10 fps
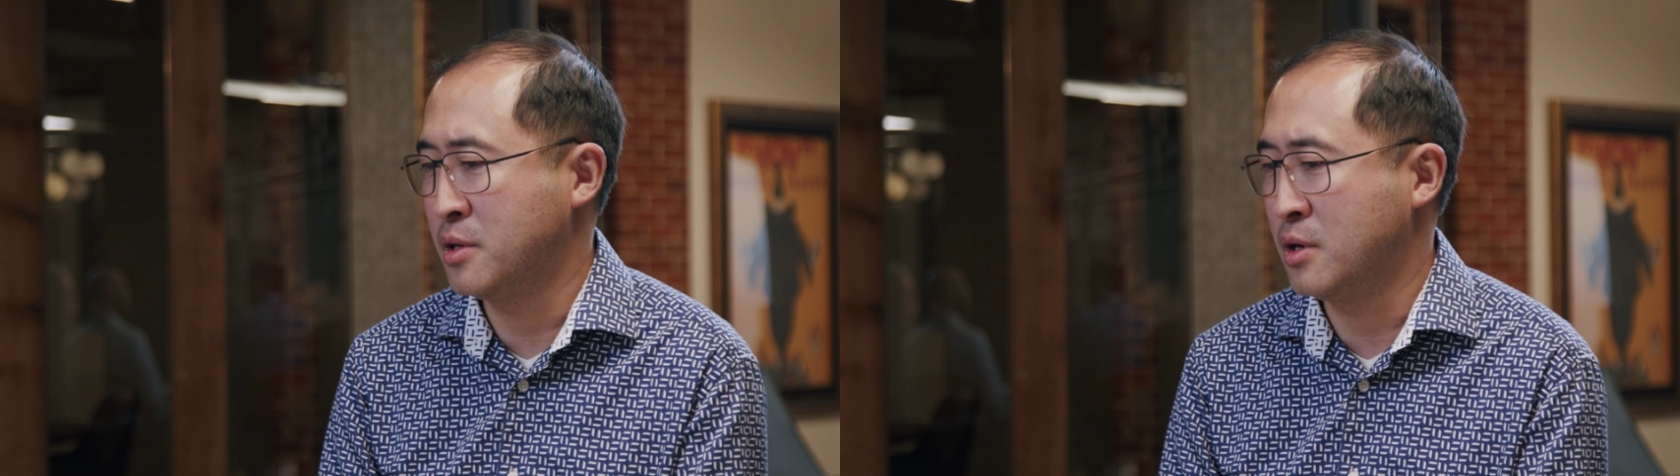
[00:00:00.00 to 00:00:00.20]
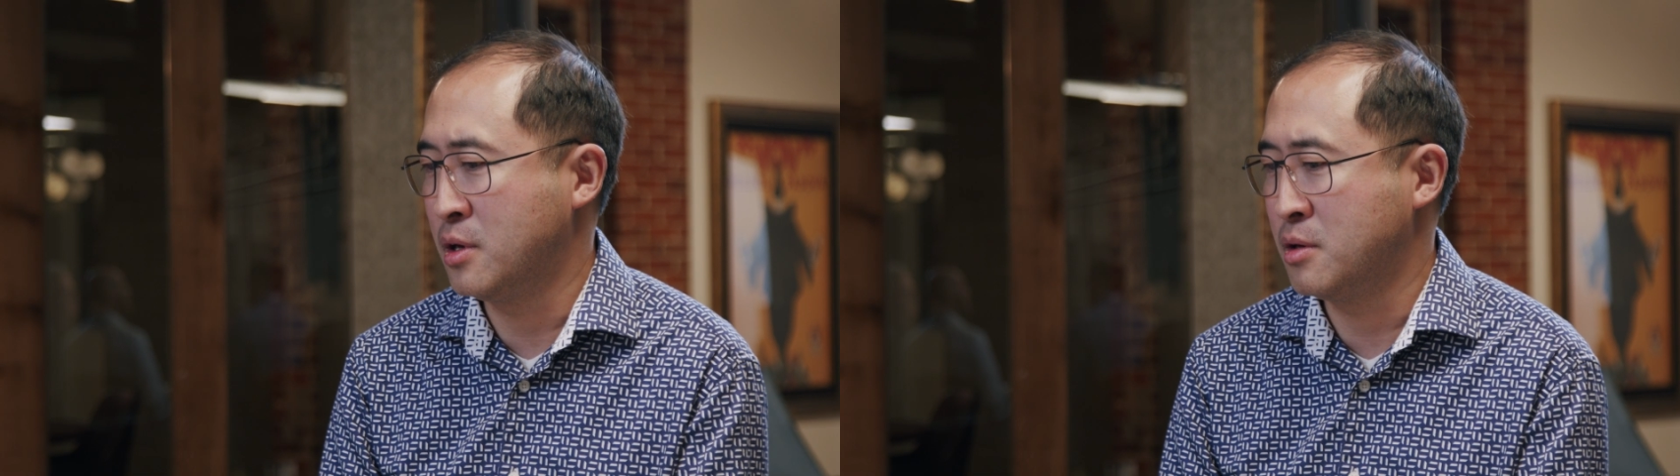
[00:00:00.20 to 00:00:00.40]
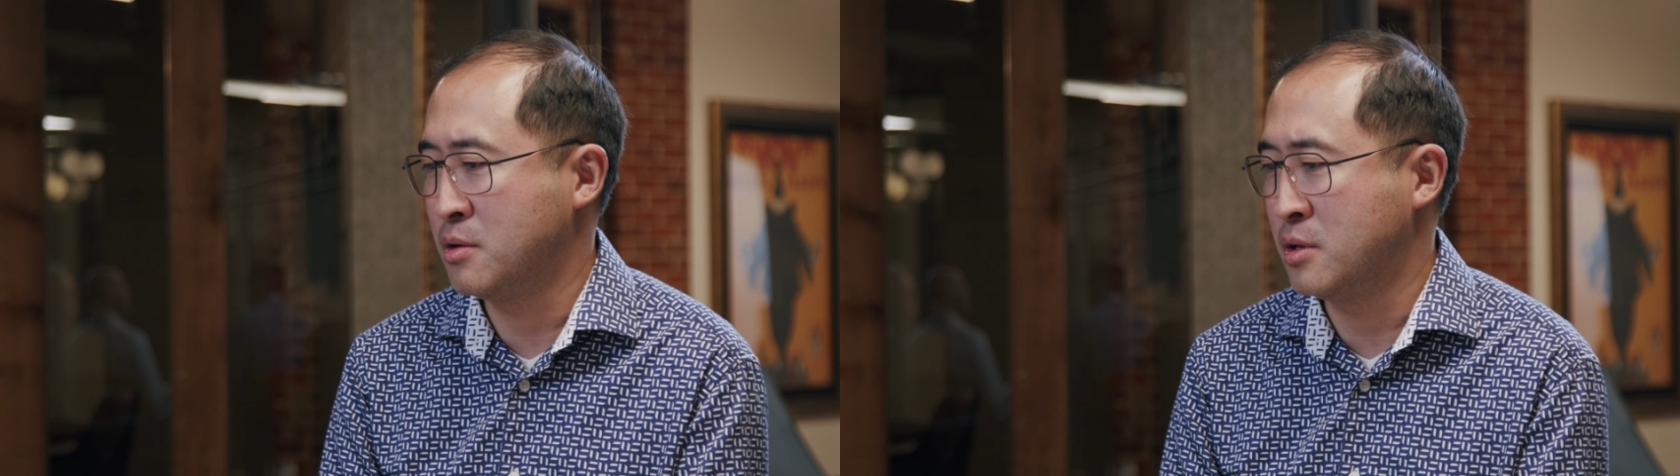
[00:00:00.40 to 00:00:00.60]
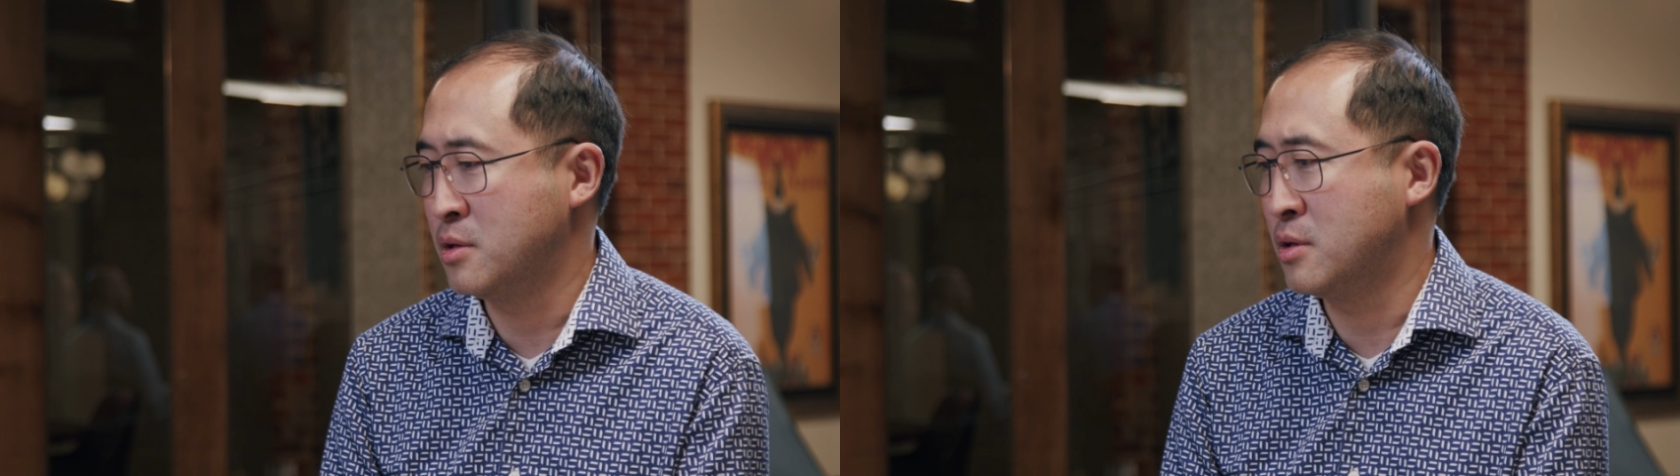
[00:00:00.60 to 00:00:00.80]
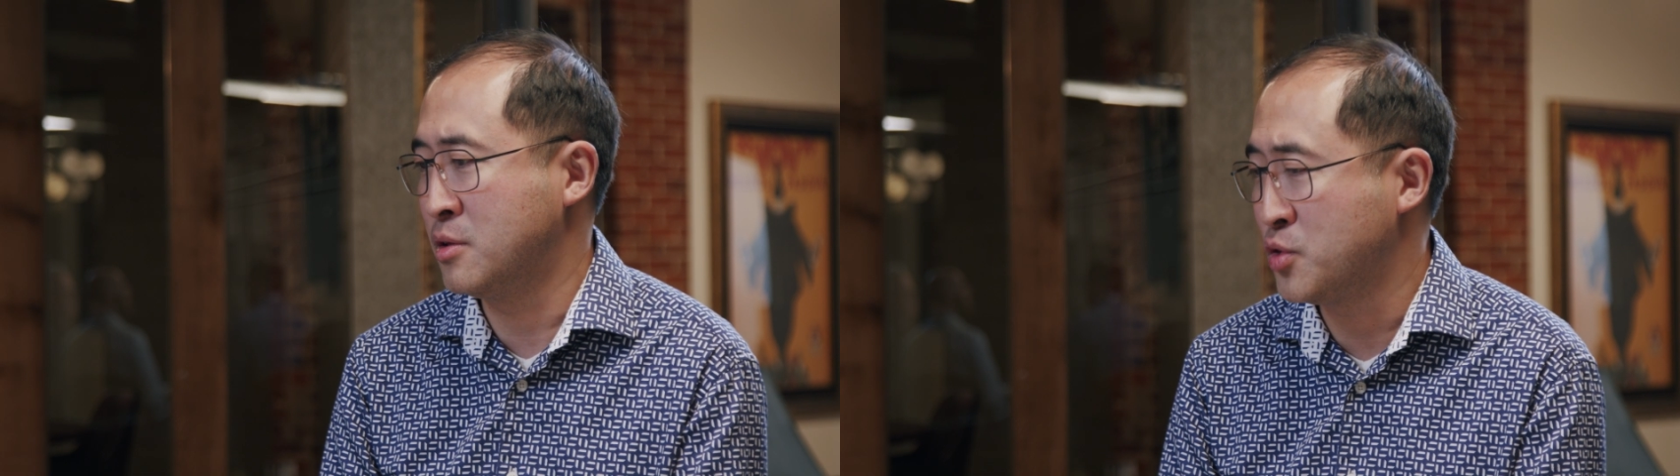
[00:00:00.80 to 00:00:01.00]

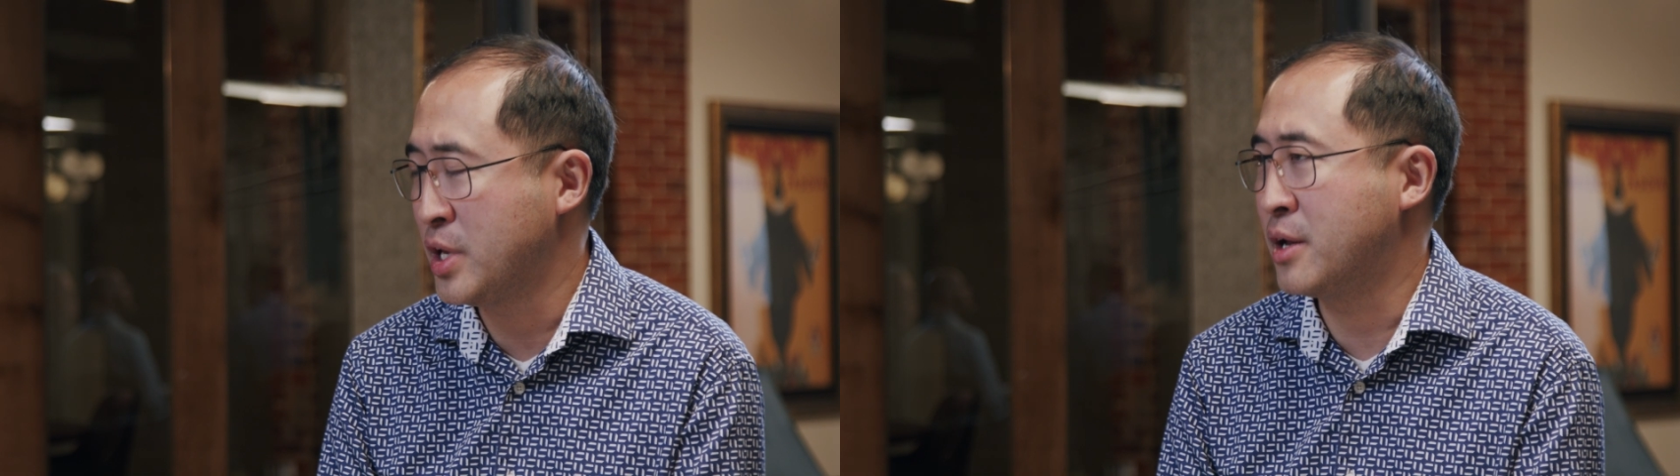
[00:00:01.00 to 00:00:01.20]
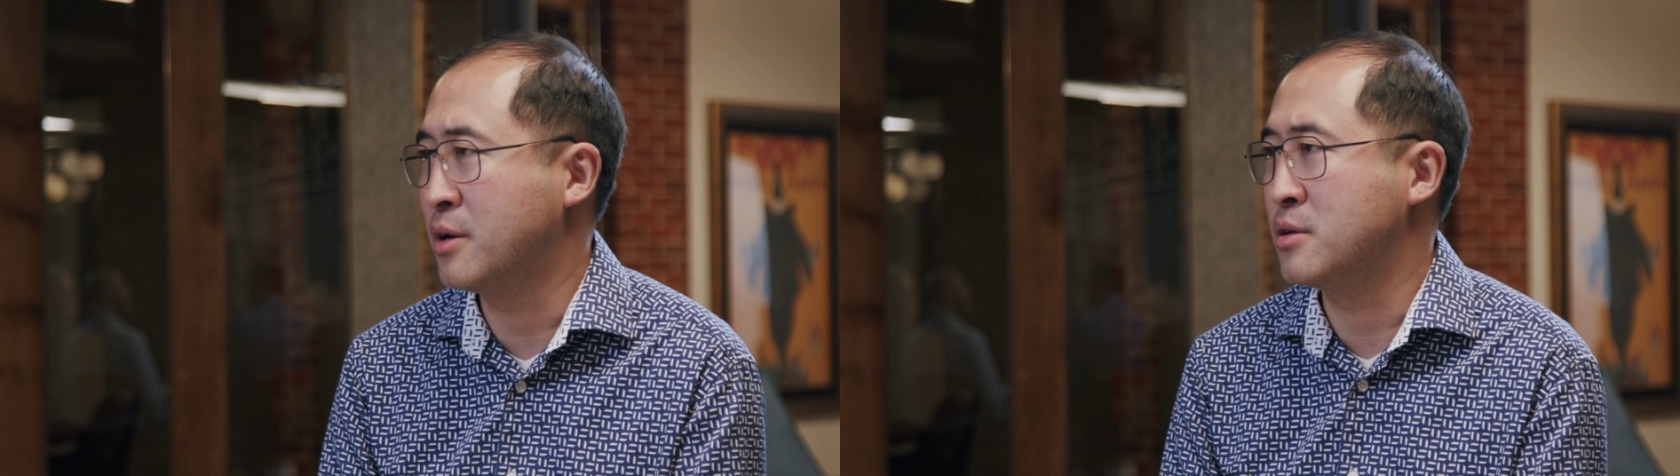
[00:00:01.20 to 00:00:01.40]
the new data